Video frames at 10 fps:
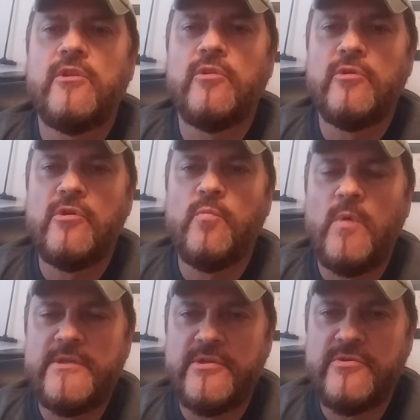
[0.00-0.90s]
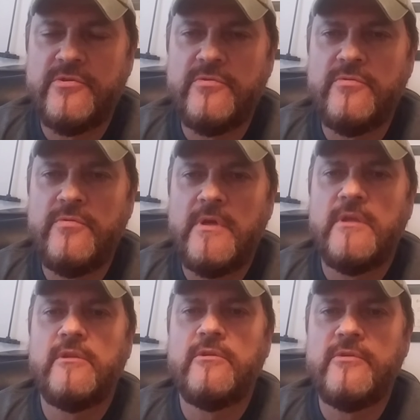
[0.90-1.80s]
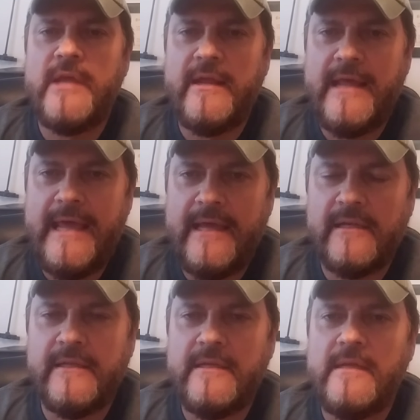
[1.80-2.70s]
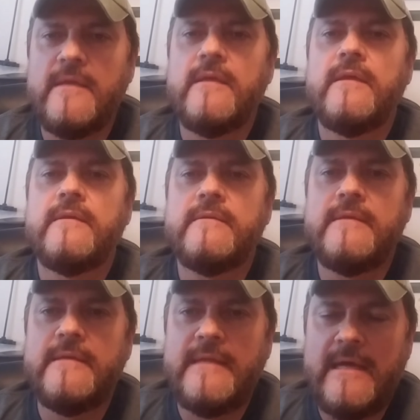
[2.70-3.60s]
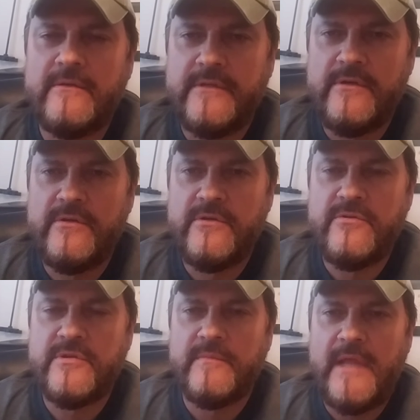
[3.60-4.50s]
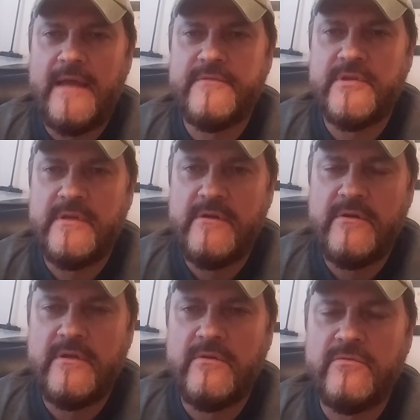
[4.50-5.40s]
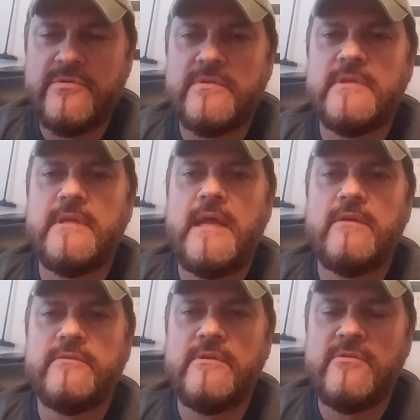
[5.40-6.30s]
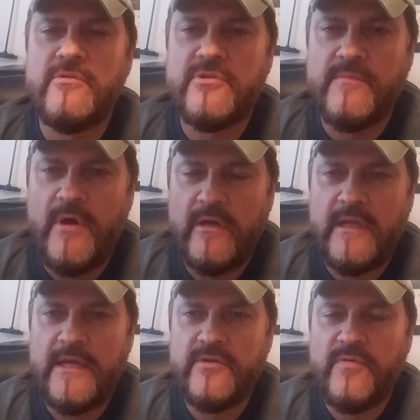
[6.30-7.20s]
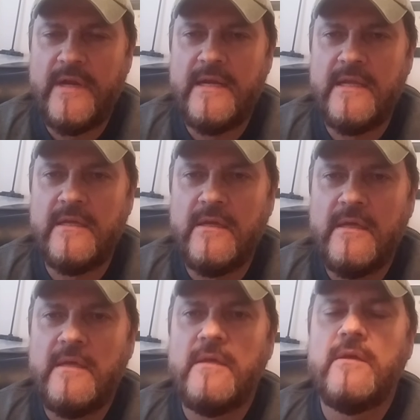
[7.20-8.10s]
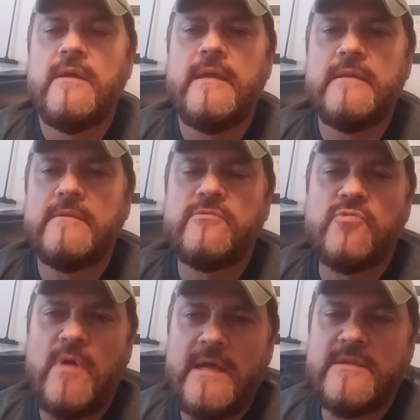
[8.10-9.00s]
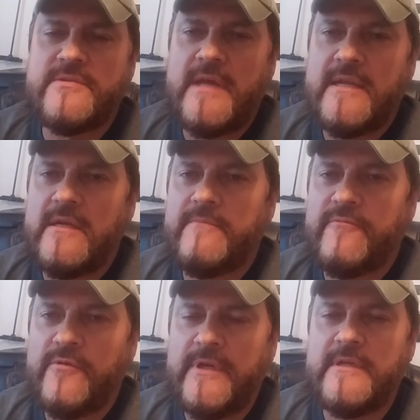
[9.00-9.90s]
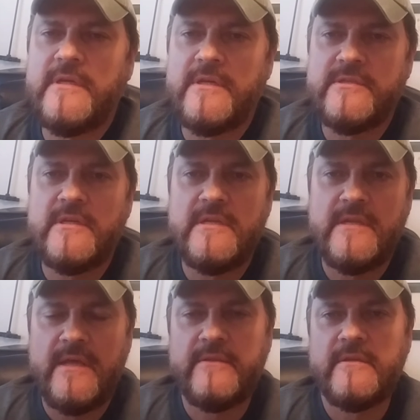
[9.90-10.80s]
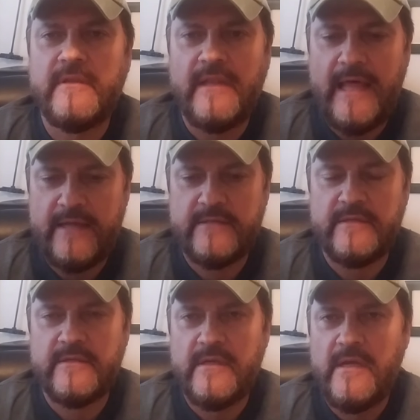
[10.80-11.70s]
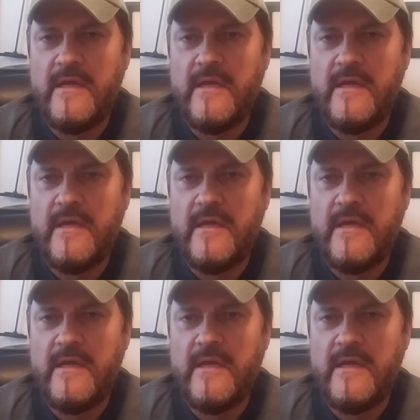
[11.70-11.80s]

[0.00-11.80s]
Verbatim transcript: Learn what to do, learn how to handle it. Get out there and do some live scenarios, get out there and do some online training and try to sign up for in custody death classes.